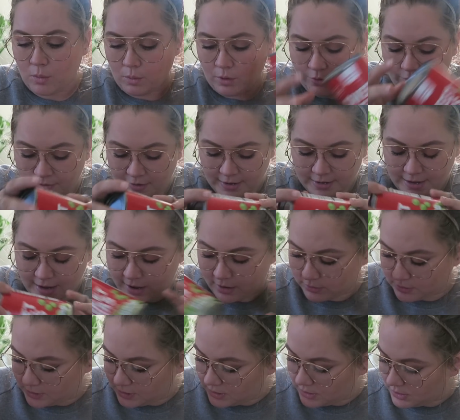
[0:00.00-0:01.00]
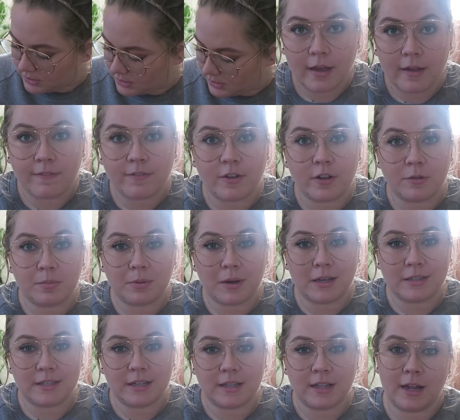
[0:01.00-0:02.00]
We'll find out if there's
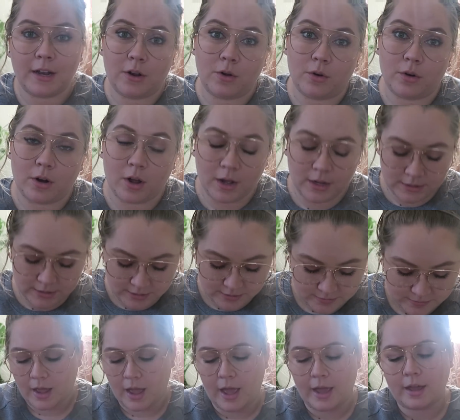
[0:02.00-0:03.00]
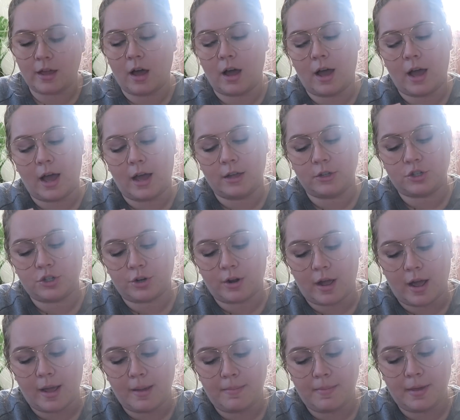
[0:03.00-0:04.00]
plastic lining or not. I got a
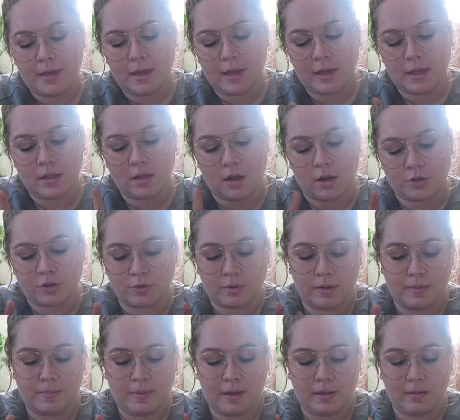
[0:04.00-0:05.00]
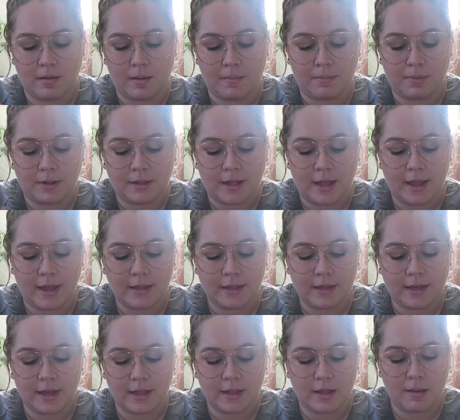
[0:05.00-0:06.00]
tri-bean, a three-bean blend,
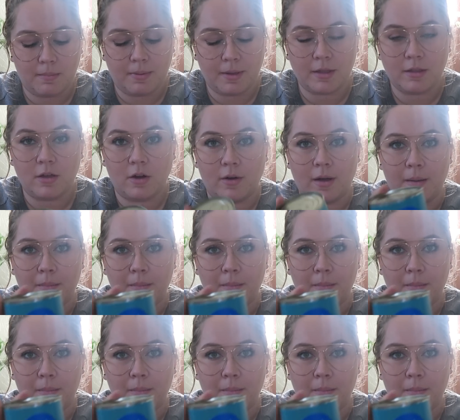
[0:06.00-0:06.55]
kidney pinto,